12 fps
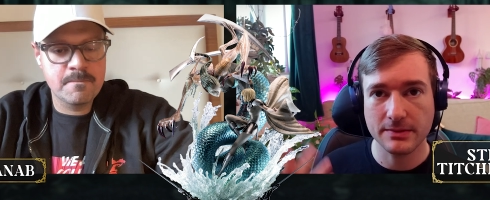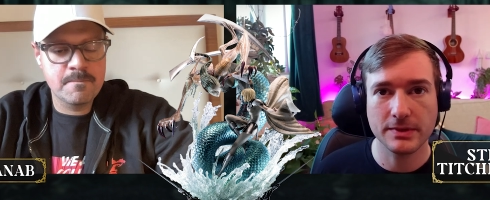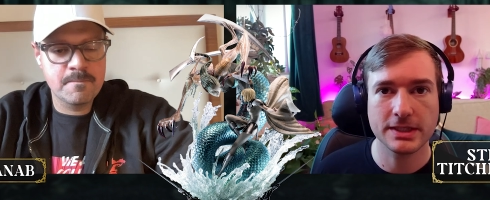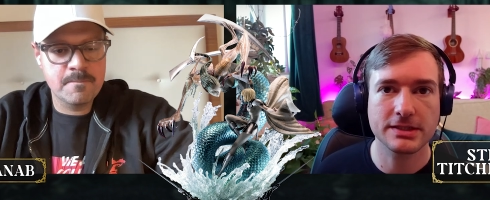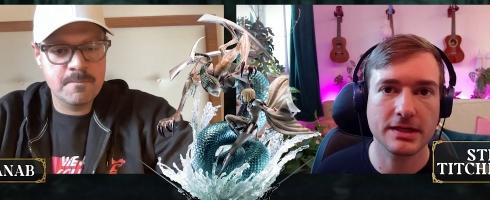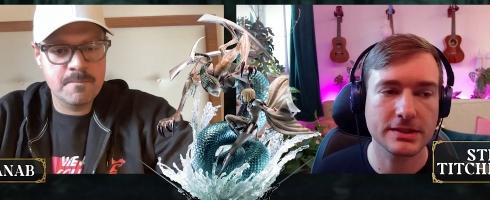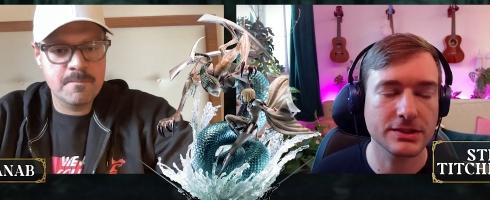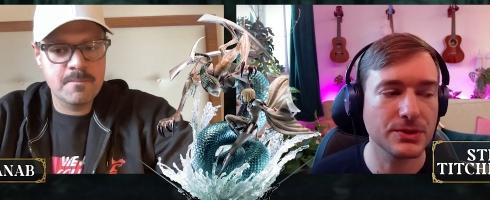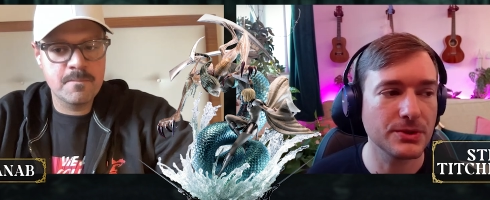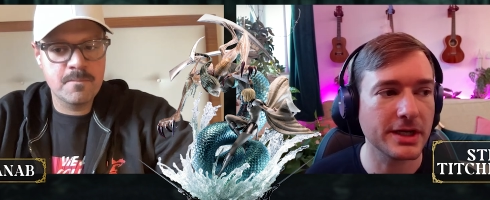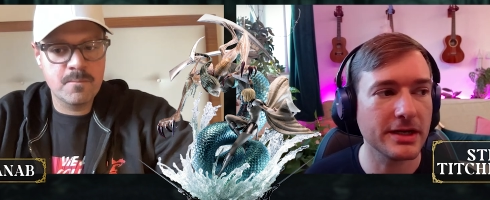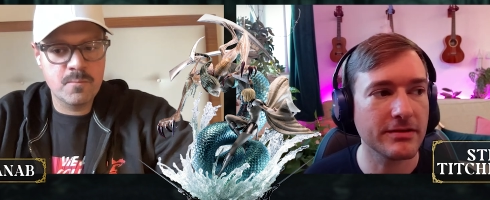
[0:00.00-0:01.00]
Speaker 1: we started
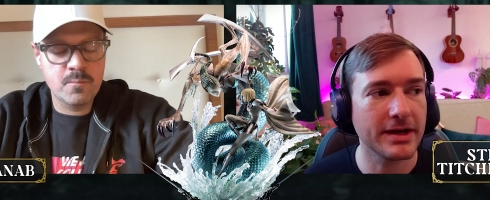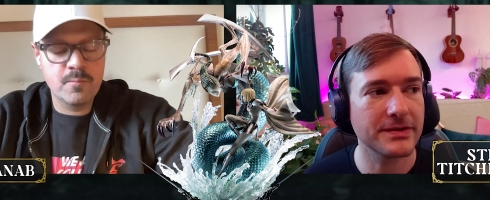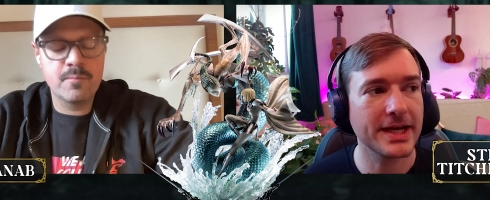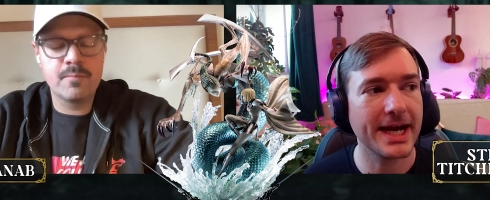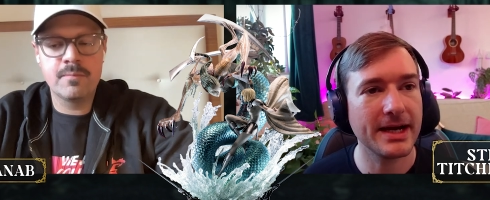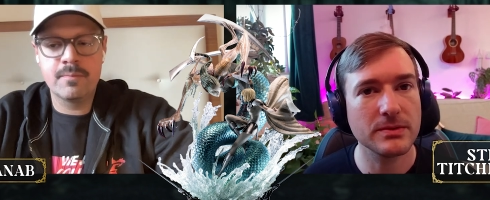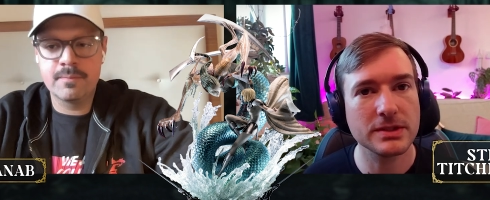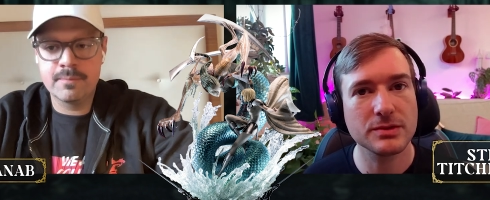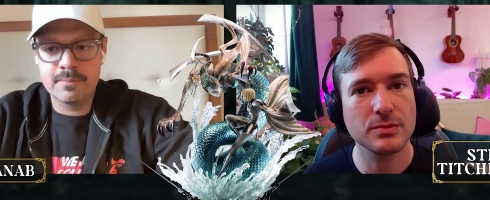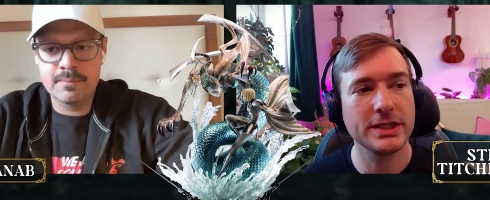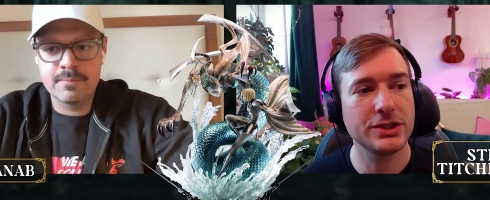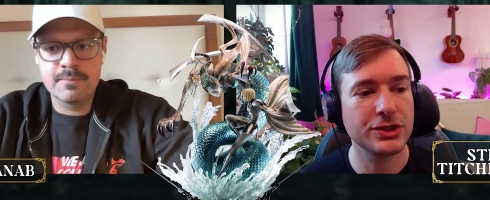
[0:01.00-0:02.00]
talking around how did
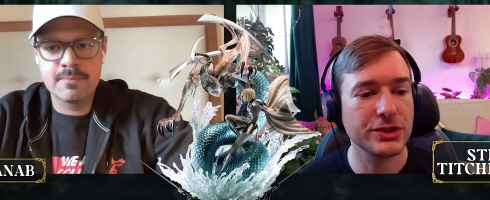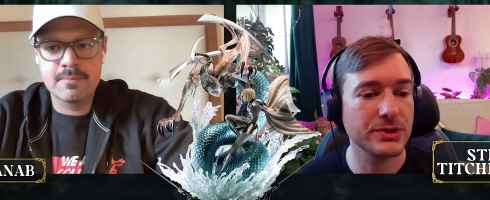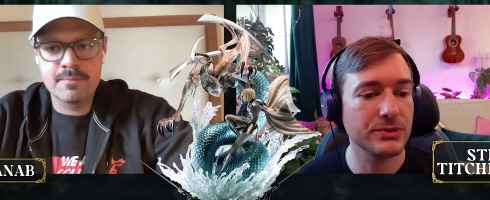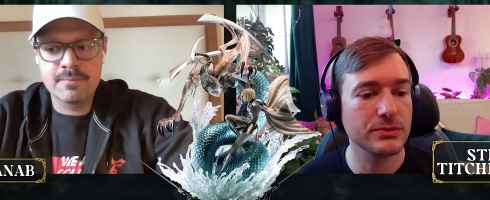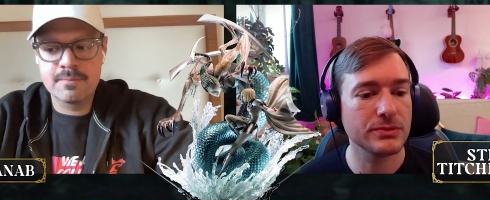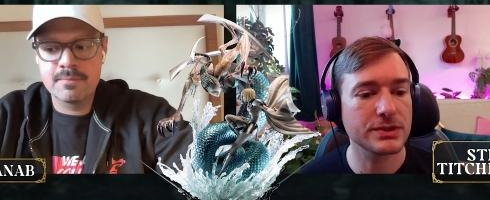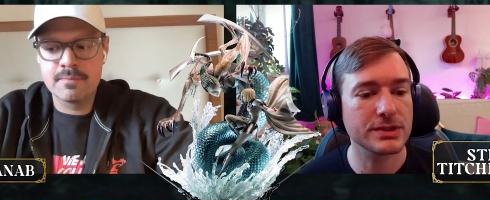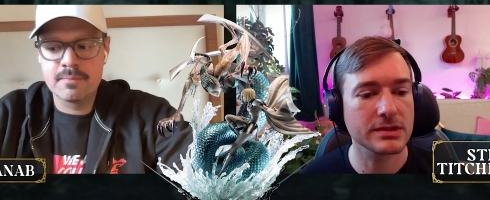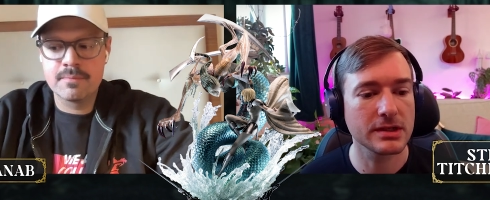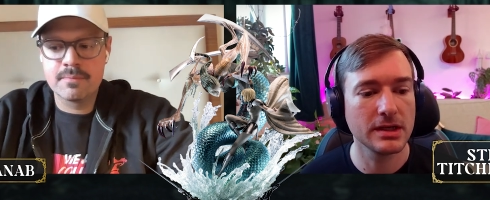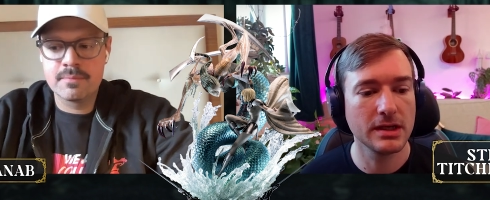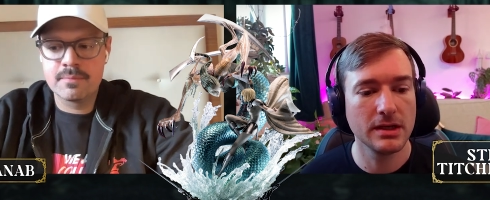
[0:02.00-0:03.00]
we choose
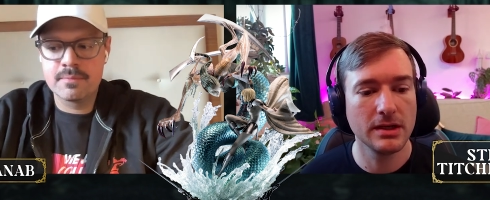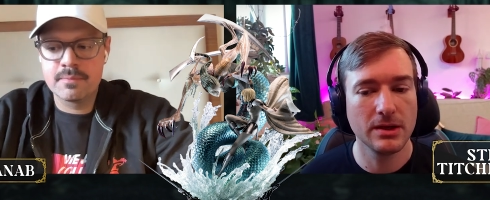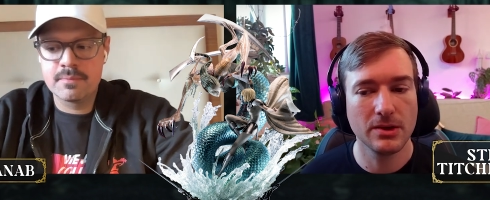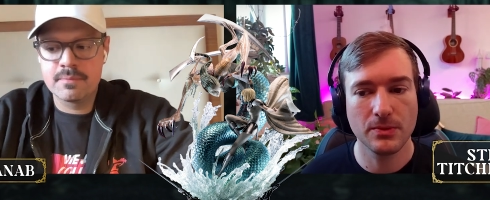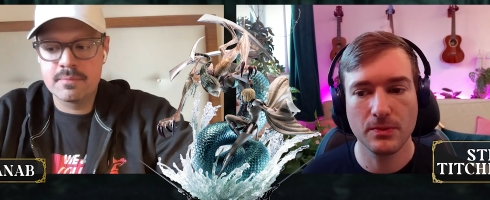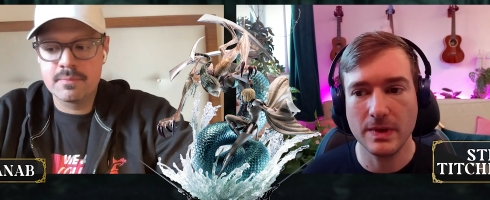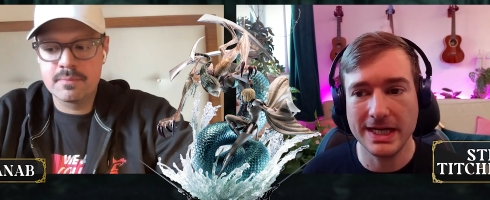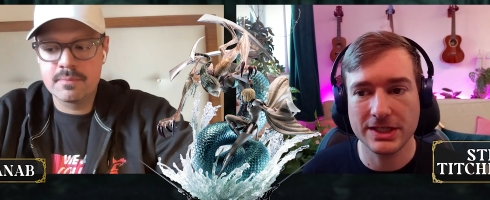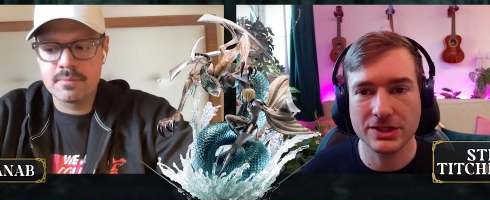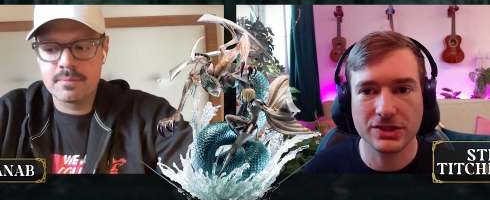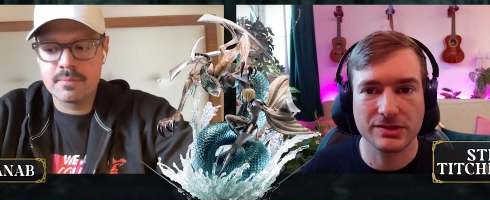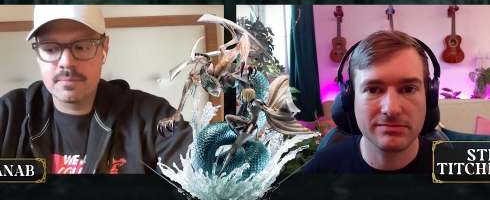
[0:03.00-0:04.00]

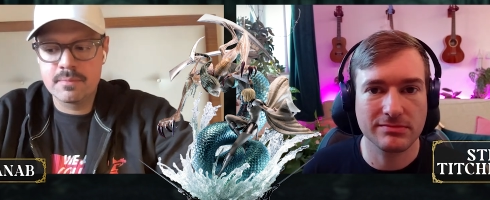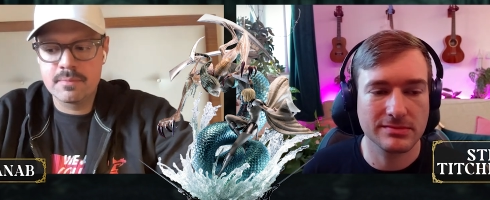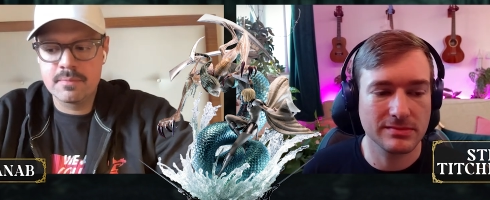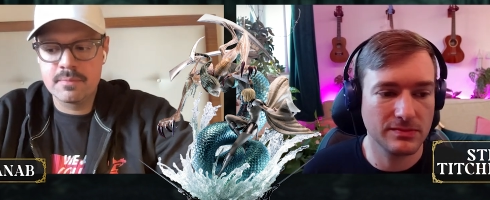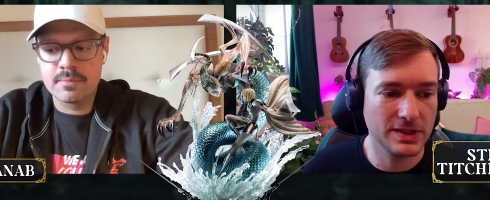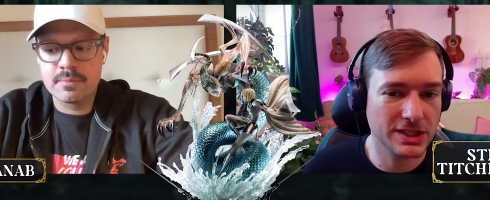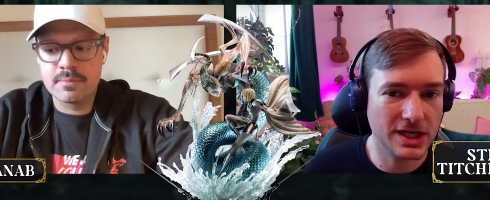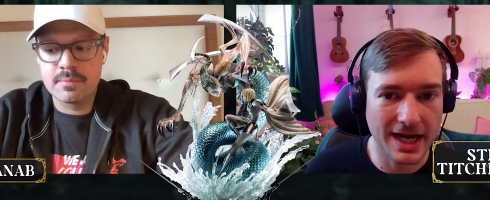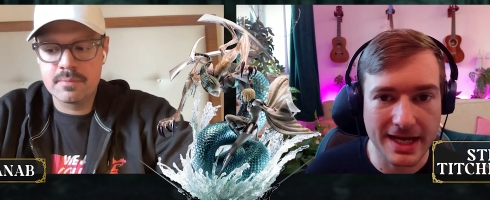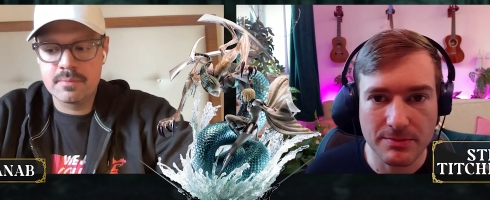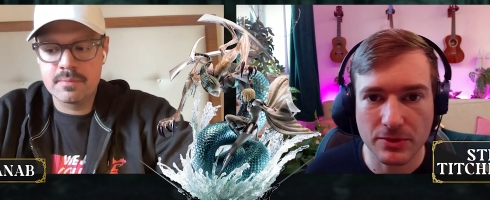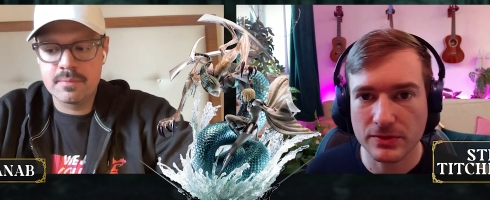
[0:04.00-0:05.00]
which which
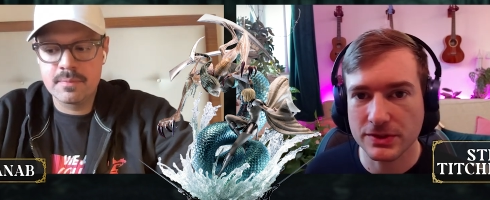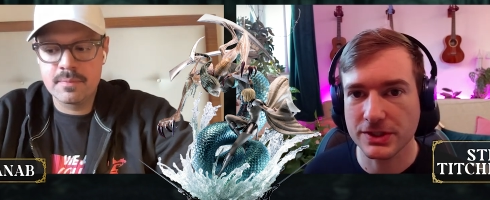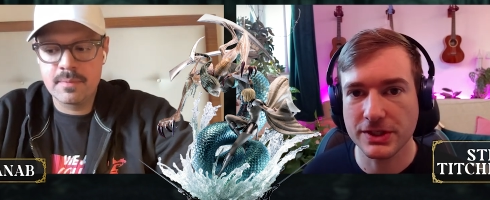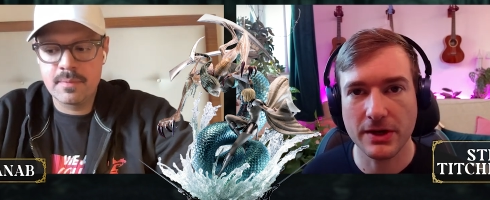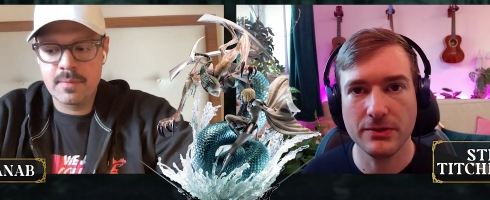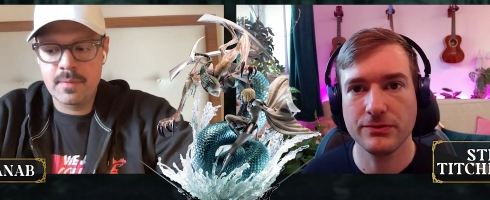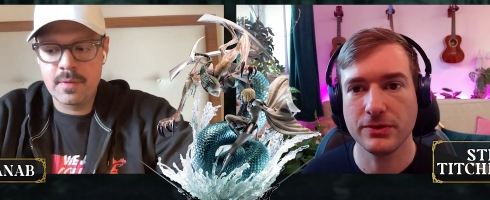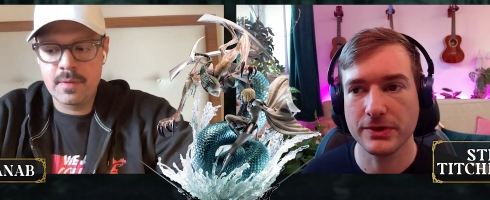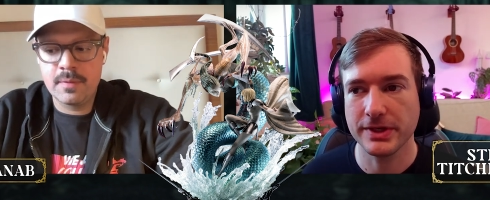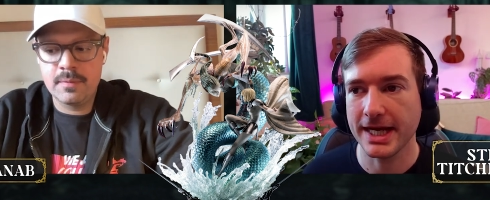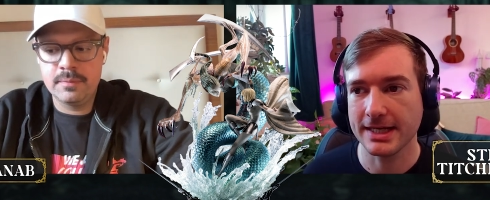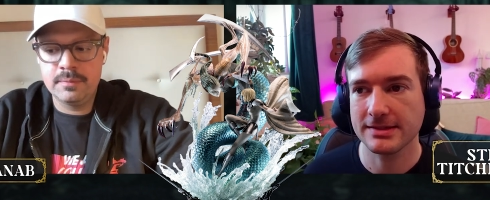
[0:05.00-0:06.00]
claymore to go for
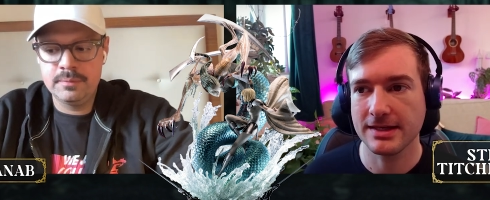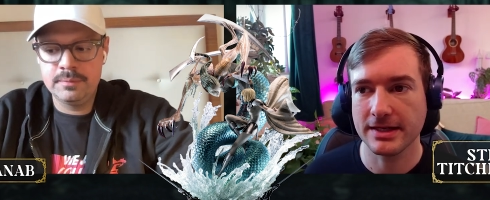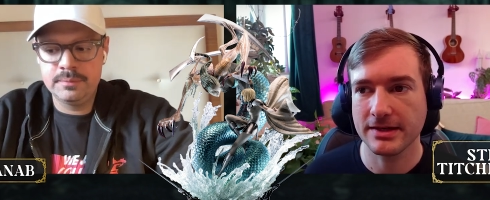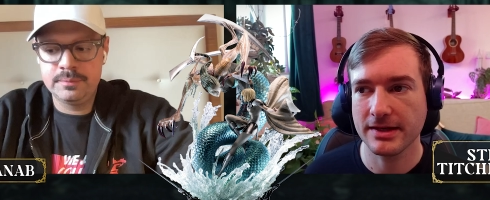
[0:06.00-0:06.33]
next? Like